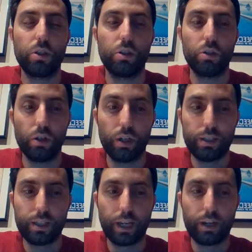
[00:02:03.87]
good in
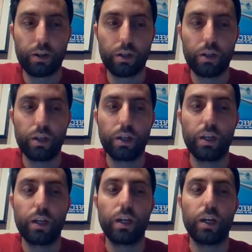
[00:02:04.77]
standard,
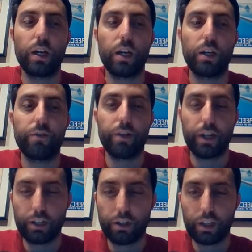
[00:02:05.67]

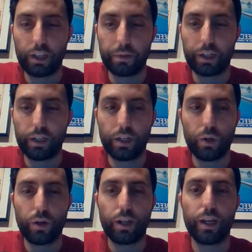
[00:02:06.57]
very good in limited,
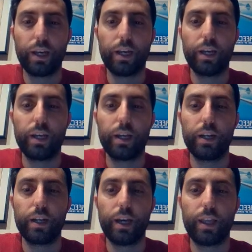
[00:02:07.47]

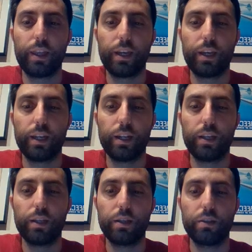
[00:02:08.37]
and I think it
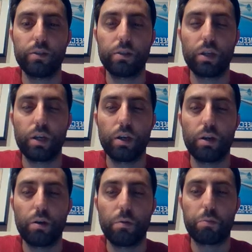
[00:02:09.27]
is
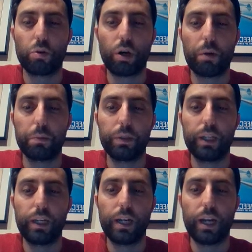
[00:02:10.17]

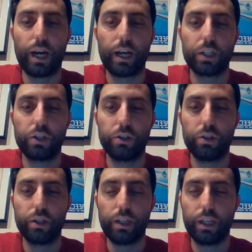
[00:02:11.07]
probably not
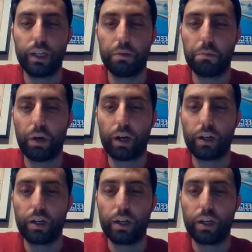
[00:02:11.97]
good in modern.